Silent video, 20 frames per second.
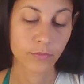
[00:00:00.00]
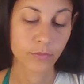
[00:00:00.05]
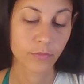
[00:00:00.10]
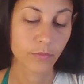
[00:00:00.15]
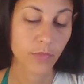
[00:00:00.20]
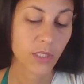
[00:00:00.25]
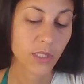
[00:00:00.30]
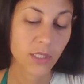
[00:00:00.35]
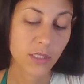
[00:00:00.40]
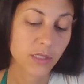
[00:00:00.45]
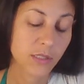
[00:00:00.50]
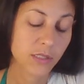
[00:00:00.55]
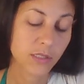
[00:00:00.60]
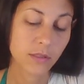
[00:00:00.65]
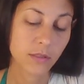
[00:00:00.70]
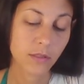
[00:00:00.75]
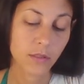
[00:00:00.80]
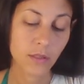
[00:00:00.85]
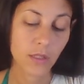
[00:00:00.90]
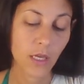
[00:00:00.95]

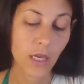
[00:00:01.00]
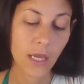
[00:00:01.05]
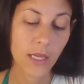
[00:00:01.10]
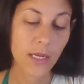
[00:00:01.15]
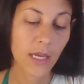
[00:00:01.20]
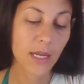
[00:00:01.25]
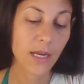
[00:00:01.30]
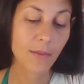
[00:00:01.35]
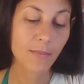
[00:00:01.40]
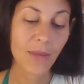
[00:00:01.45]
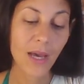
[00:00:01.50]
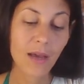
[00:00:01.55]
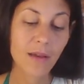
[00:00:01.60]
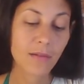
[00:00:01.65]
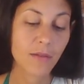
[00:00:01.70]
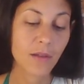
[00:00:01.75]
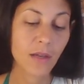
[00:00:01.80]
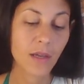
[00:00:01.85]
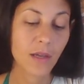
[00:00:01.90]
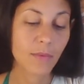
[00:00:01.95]
because and, and I'm
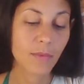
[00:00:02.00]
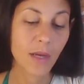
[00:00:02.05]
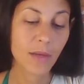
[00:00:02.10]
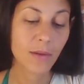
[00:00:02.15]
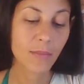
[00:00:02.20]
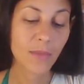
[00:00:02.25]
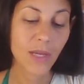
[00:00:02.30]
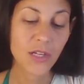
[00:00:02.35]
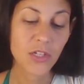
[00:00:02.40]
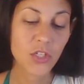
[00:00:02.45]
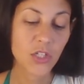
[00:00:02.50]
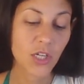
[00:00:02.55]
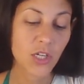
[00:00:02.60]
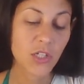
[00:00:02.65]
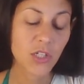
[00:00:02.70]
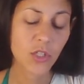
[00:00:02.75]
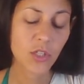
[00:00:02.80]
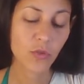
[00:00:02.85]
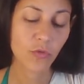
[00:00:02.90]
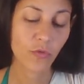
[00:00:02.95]
not and I'm not
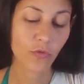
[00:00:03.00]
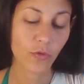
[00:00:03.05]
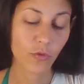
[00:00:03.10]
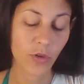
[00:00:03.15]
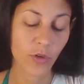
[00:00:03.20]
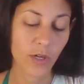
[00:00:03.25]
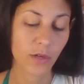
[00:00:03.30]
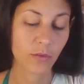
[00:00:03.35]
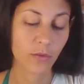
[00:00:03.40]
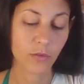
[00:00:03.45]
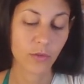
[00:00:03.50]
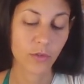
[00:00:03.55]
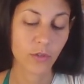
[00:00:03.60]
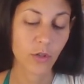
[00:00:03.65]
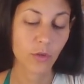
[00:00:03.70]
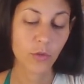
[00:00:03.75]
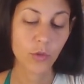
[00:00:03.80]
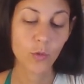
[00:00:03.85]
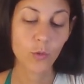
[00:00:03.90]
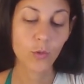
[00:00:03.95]
judging you for it. You
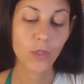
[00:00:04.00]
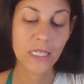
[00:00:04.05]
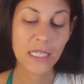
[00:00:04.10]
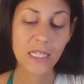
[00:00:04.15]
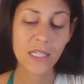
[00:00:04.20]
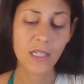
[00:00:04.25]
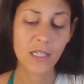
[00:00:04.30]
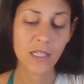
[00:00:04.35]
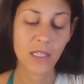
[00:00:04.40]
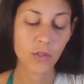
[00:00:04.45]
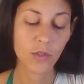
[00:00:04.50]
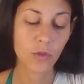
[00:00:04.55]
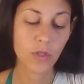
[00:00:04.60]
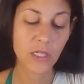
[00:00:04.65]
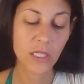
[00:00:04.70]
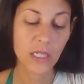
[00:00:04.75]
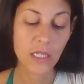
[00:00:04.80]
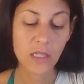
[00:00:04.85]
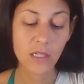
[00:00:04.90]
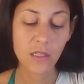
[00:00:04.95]
know, you needed it. You
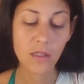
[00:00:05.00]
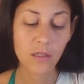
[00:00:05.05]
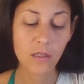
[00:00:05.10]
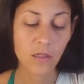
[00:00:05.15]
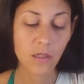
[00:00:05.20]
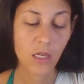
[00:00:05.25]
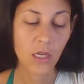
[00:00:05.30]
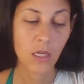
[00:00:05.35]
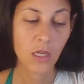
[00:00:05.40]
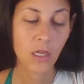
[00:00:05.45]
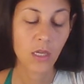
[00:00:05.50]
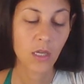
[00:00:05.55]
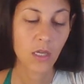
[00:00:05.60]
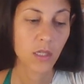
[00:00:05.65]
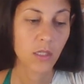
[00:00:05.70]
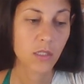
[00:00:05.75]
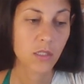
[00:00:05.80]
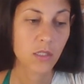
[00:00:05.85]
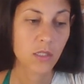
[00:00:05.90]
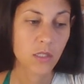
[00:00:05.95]
needed
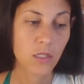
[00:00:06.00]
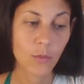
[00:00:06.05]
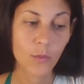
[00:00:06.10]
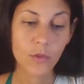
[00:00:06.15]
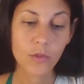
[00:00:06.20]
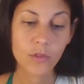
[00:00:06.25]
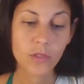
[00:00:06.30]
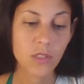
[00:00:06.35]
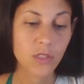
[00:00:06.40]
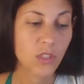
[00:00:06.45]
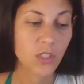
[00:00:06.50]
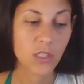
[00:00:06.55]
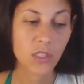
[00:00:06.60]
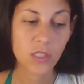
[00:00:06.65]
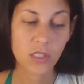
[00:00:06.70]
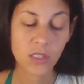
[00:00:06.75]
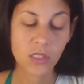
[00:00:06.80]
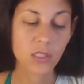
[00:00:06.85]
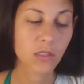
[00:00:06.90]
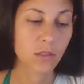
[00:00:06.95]
someone to
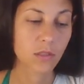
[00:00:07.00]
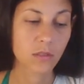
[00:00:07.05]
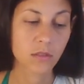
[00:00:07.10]
just